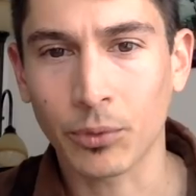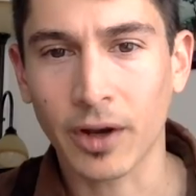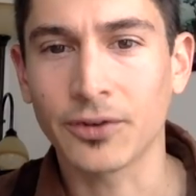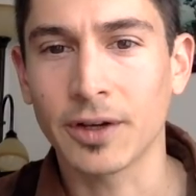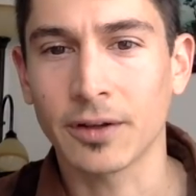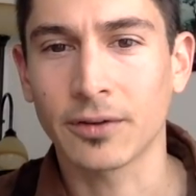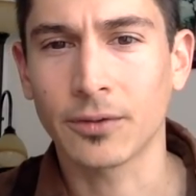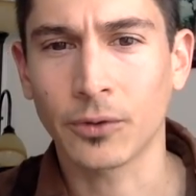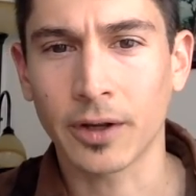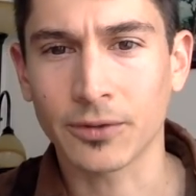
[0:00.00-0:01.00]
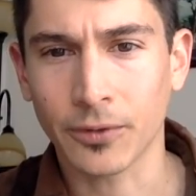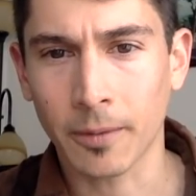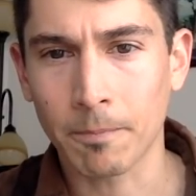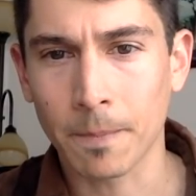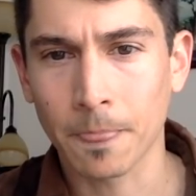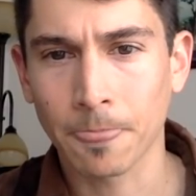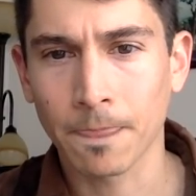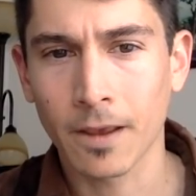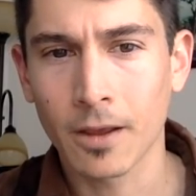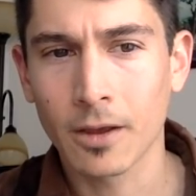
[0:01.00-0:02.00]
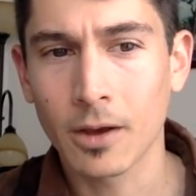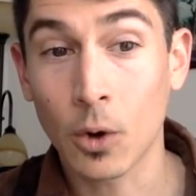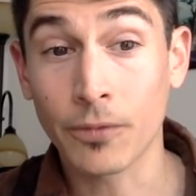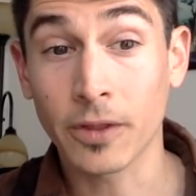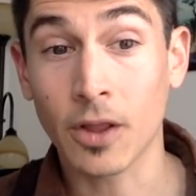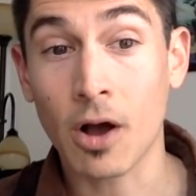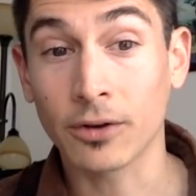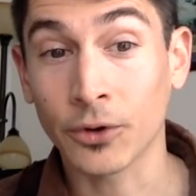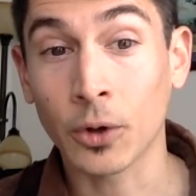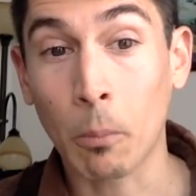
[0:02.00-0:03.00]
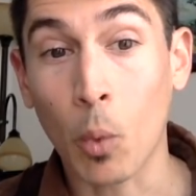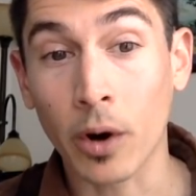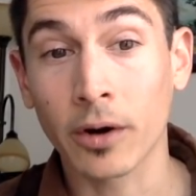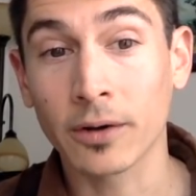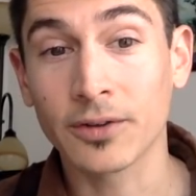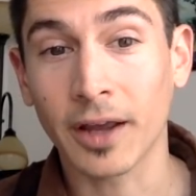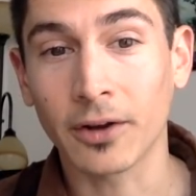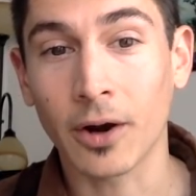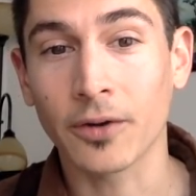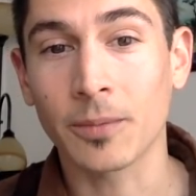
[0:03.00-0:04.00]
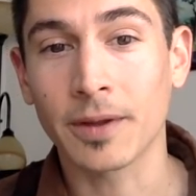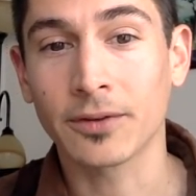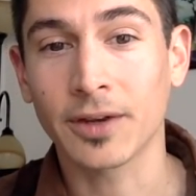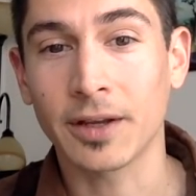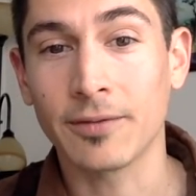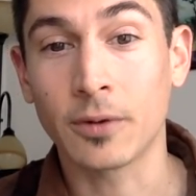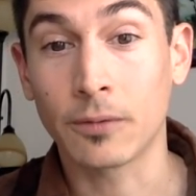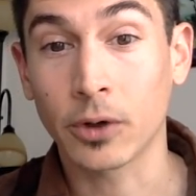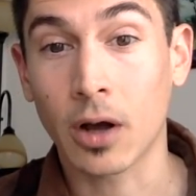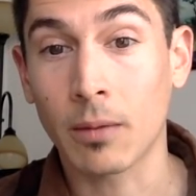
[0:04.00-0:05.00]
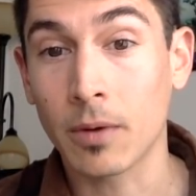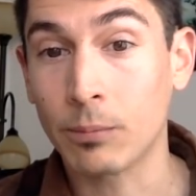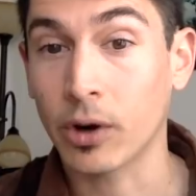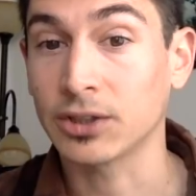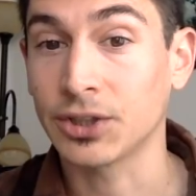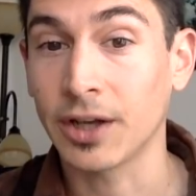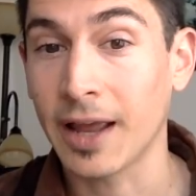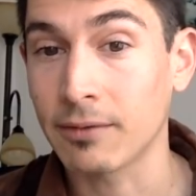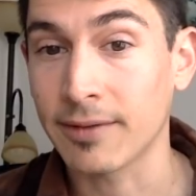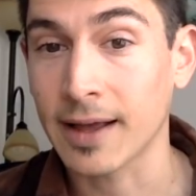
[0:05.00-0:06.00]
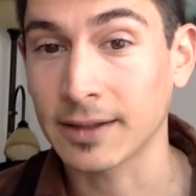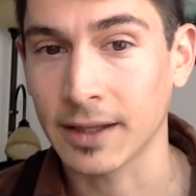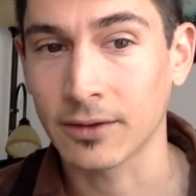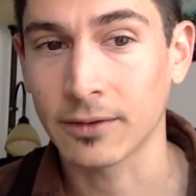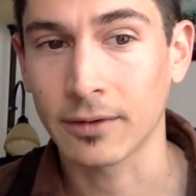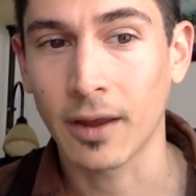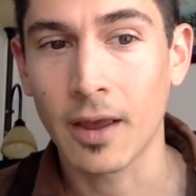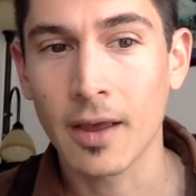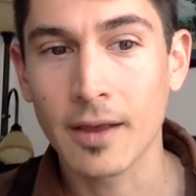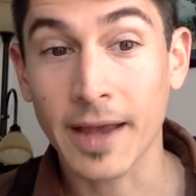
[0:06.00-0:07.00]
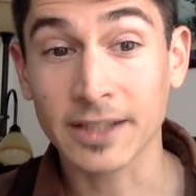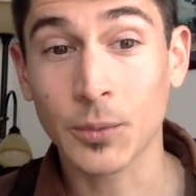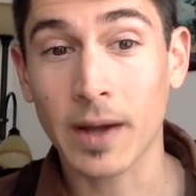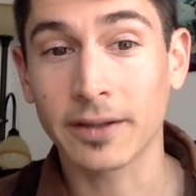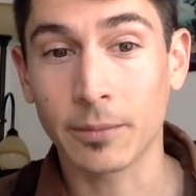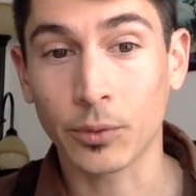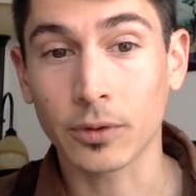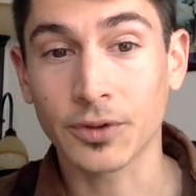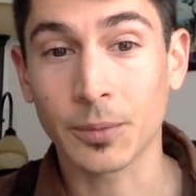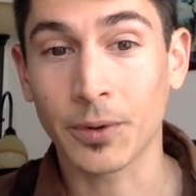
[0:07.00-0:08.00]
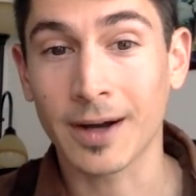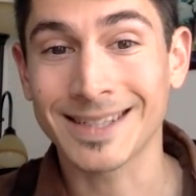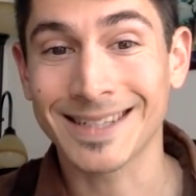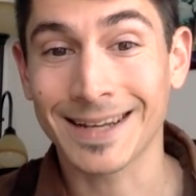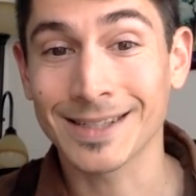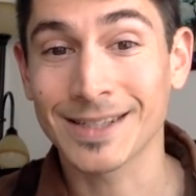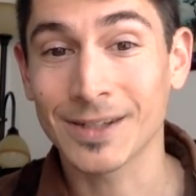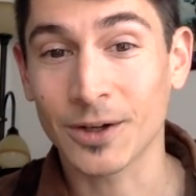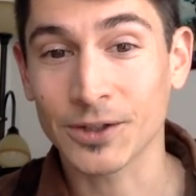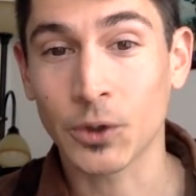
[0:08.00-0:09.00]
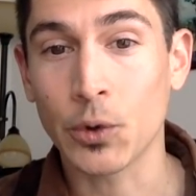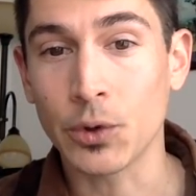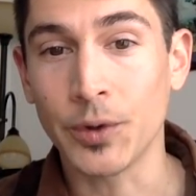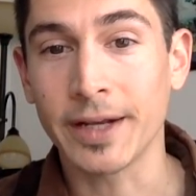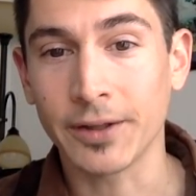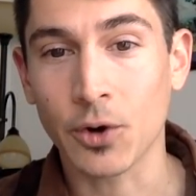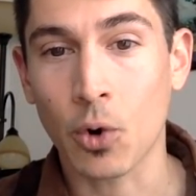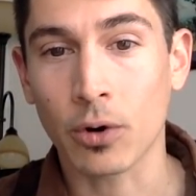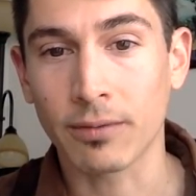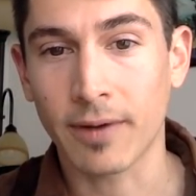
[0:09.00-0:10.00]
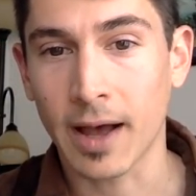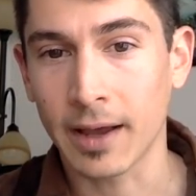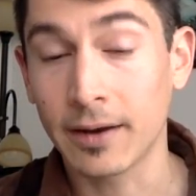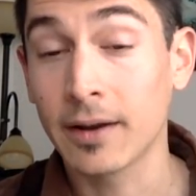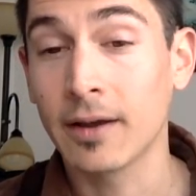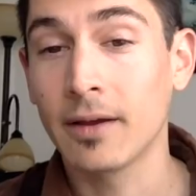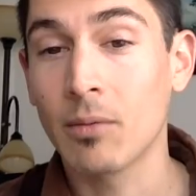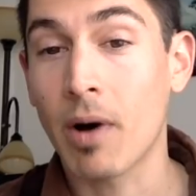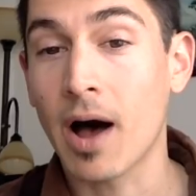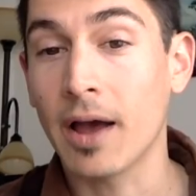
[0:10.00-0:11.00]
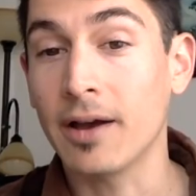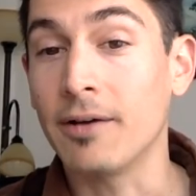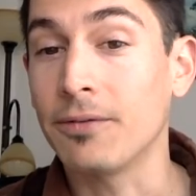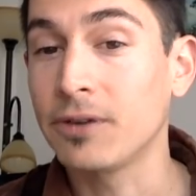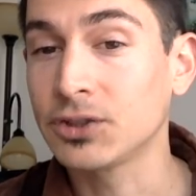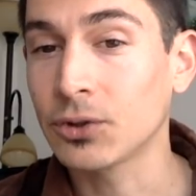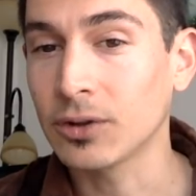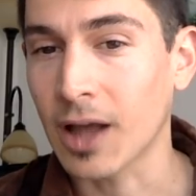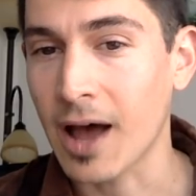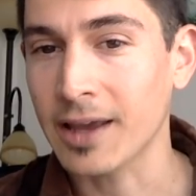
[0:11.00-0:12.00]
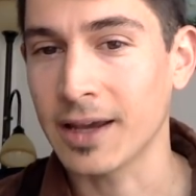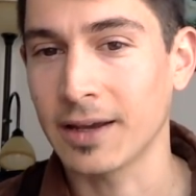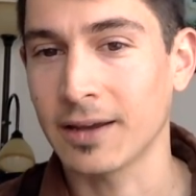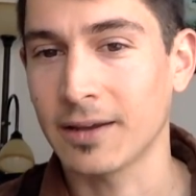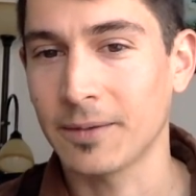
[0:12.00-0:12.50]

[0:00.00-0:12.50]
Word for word: prejudice, writes Frum, Over the long term, words and arguments can even overcome oppression and violence. That's why liberals, in the broad sense, are so uniquely horrified by official lying.